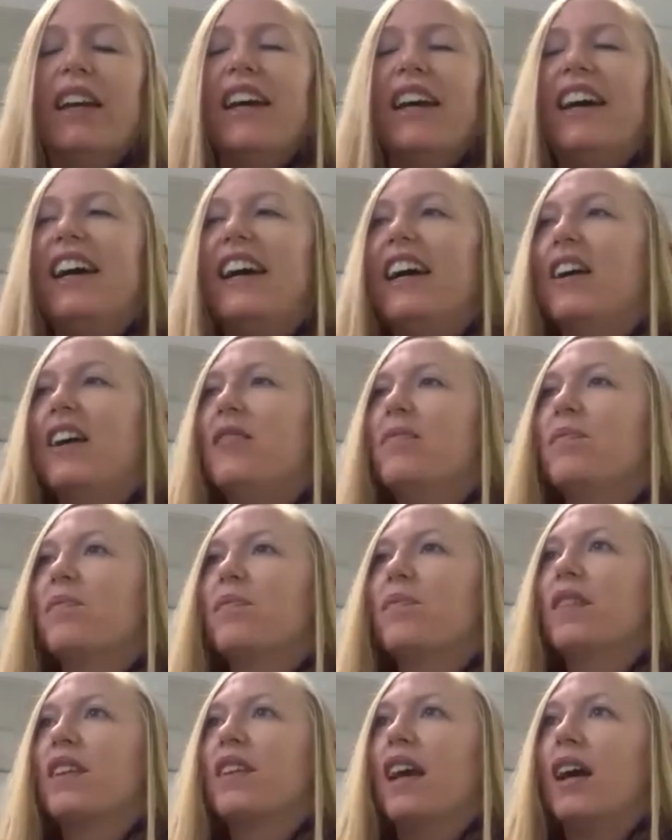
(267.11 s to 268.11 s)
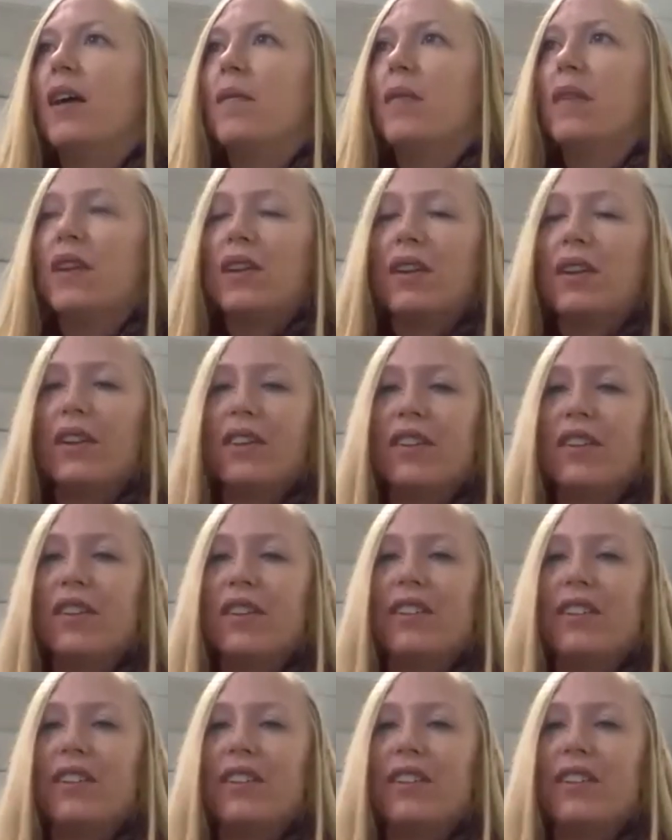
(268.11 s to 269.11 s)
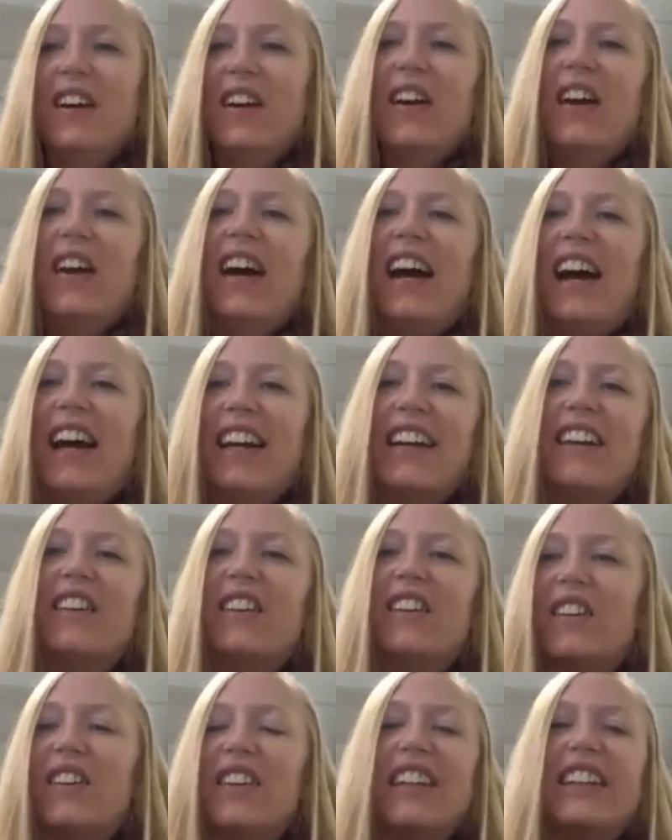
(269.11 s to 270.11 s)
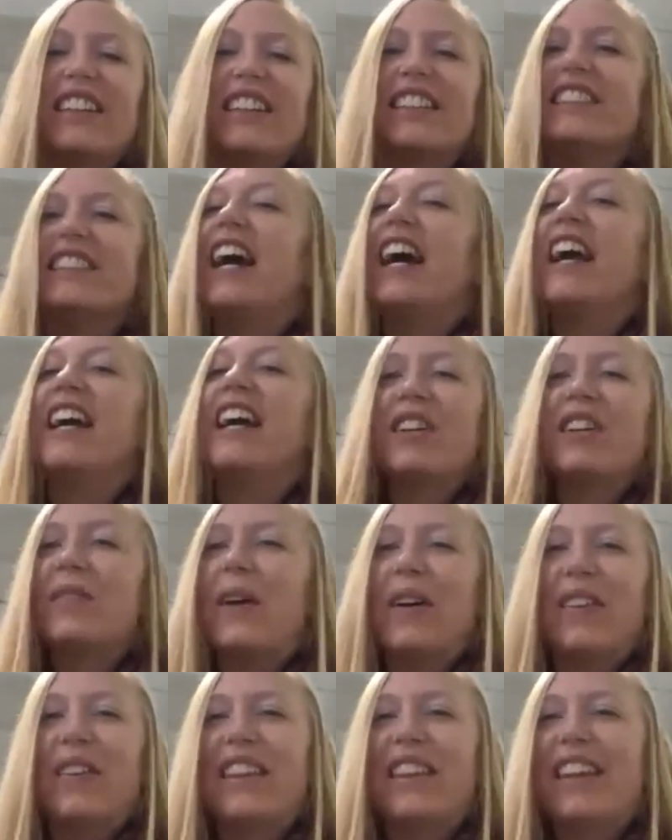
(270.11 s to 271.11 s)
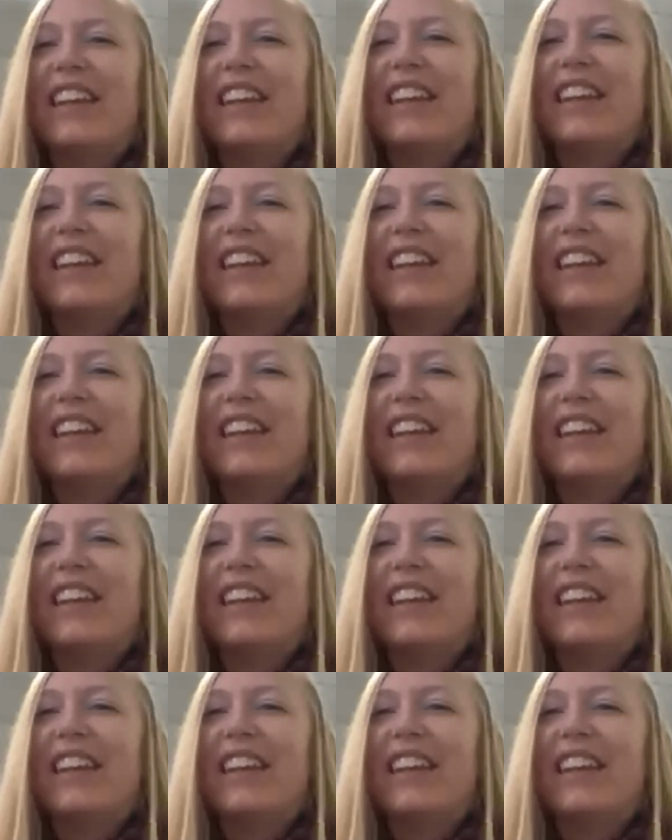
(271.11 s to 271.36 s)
Um, I'm a little I get a little excited about things.